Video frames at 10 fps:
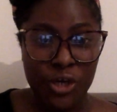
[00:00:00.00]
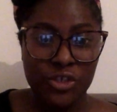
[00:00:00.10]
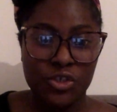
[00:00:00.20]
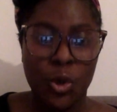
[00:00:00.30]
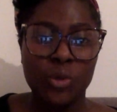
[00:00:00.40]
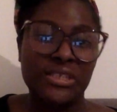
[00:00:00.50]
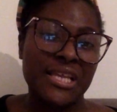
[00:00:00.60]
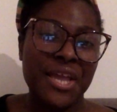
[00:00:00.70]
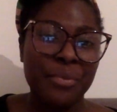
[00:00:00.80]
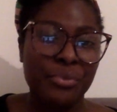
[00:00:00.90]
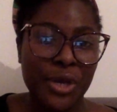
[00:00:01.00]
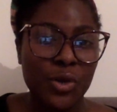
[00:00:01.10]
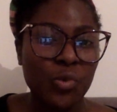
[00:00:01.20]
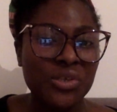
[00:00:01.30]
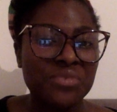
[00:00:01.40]
So, Senya
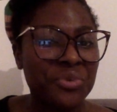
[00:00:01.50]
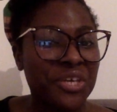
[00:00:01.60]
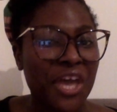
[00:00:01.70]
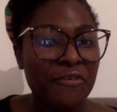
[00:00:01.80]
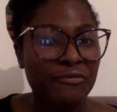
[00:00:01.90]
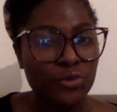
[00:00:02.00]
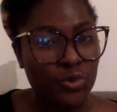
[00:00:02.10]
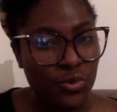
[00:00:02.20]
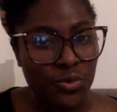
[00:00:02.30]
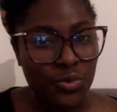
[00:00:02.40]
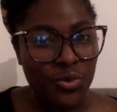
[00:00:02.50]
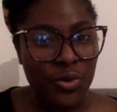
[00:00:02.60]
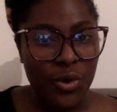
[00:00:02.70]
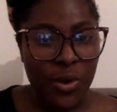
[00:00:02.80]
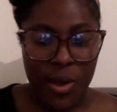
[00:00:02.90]
Break, we speak Efutu
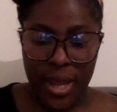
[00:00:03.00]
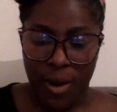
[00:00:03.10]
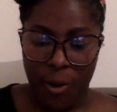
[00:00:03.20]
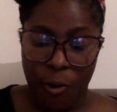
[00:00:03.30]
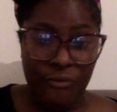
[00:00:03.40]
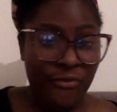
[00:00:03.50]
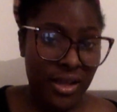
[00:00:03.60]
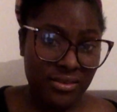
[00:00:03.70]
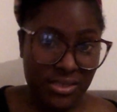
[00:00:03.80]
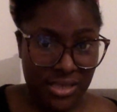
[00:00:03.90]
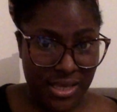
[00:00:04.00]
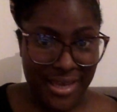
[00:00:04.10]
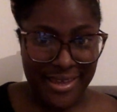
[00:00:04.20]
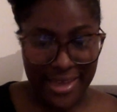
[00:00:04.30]
or Fante.